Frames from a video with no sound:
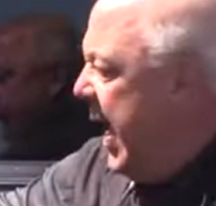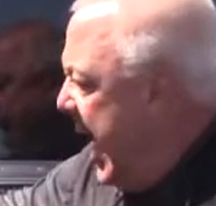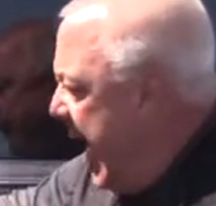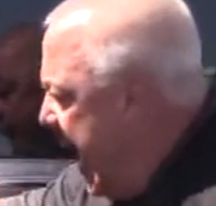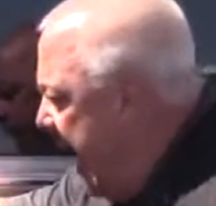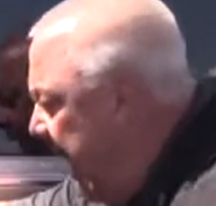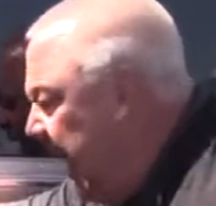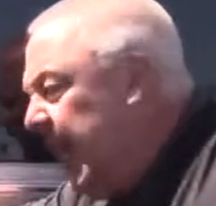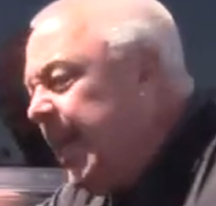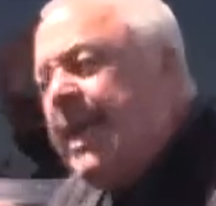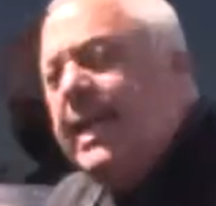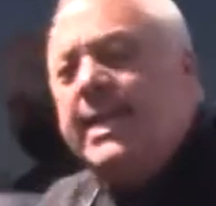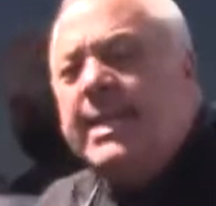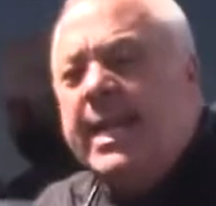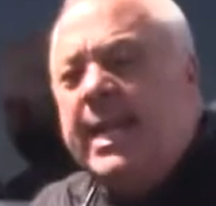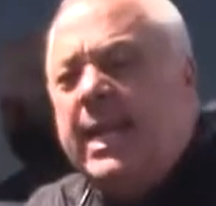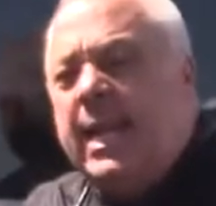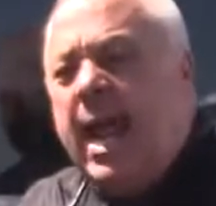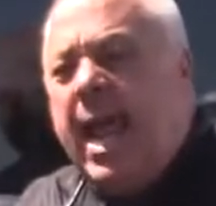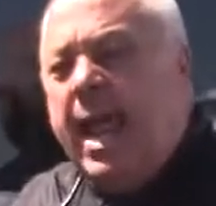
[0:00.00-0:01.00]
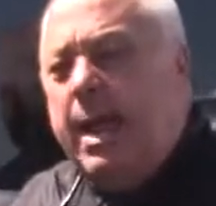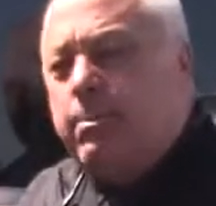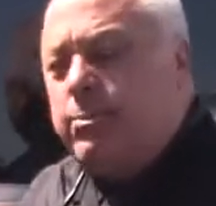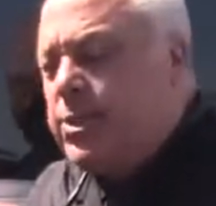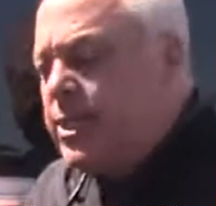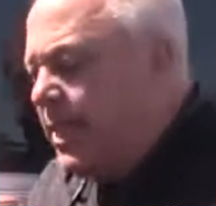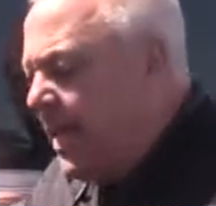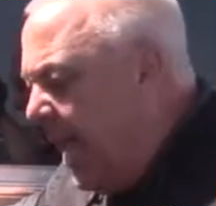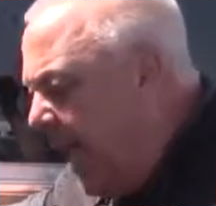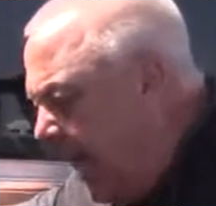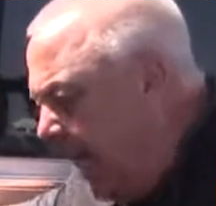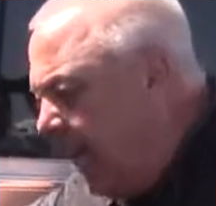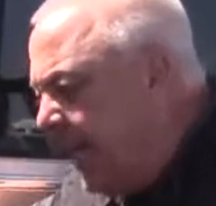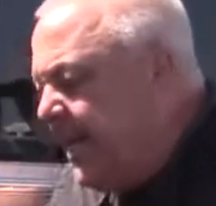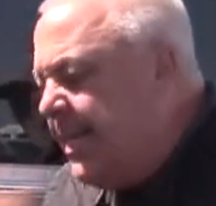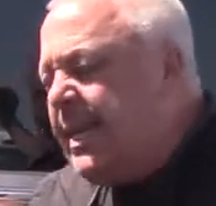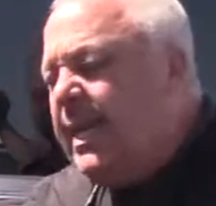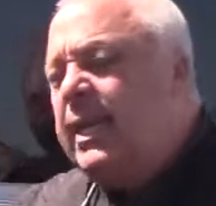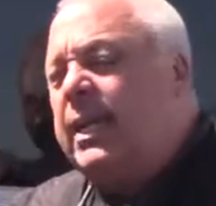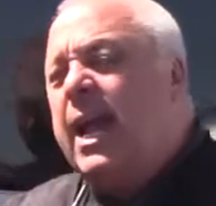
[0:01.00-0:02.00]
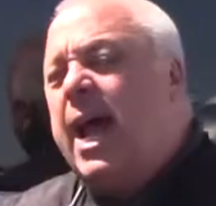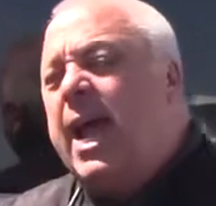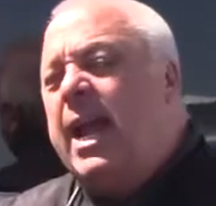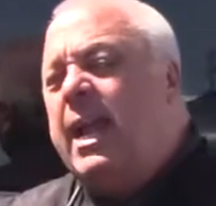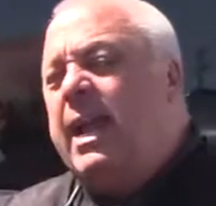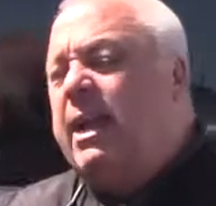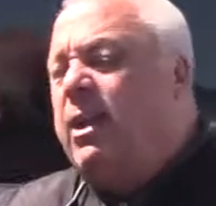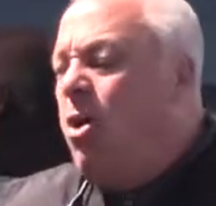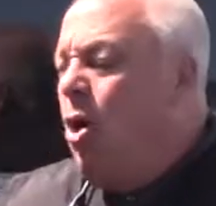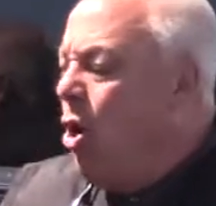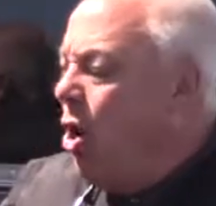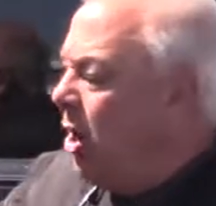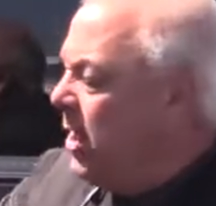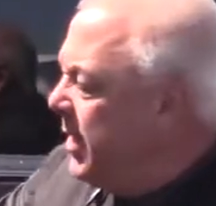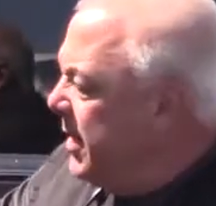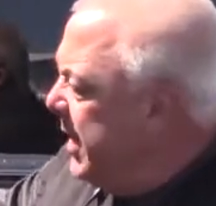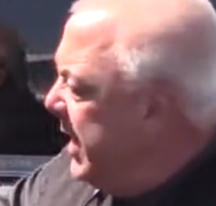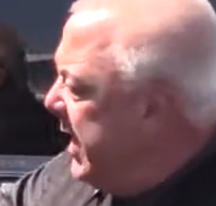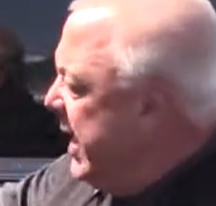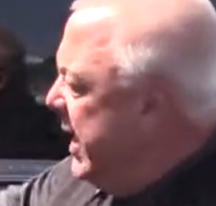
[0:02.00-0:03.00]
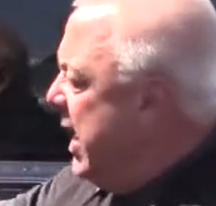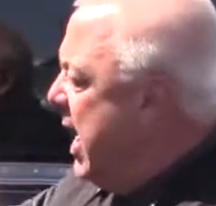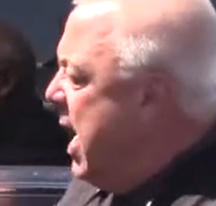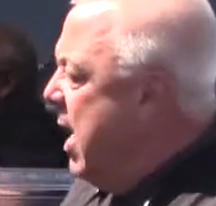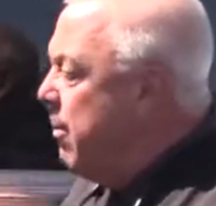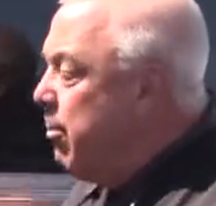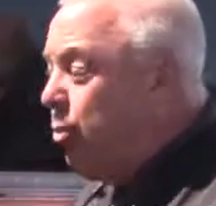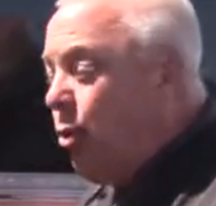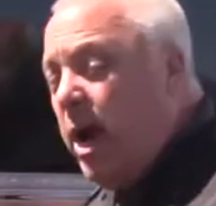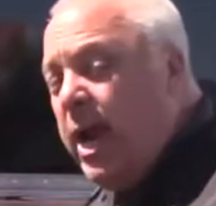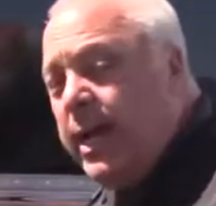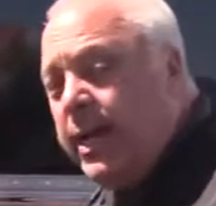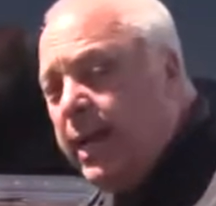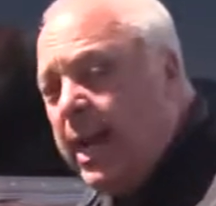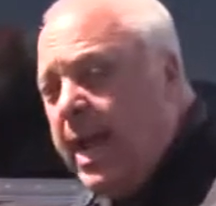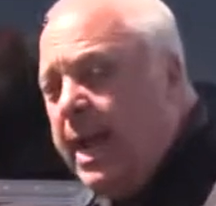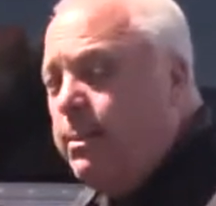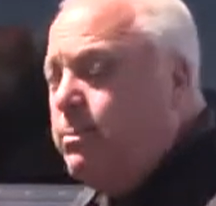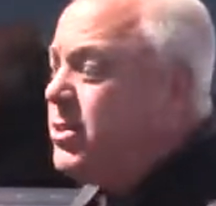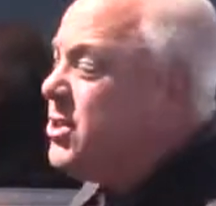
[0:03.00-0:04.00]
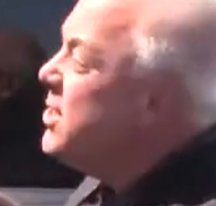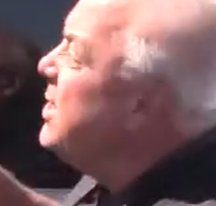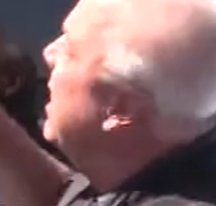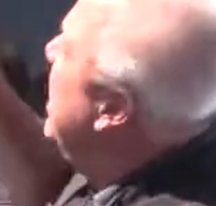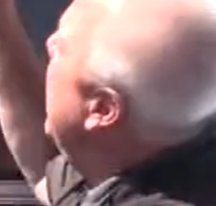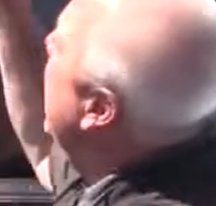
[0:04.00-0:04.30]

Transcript: LED lamps. LED lighting on the brake lamps.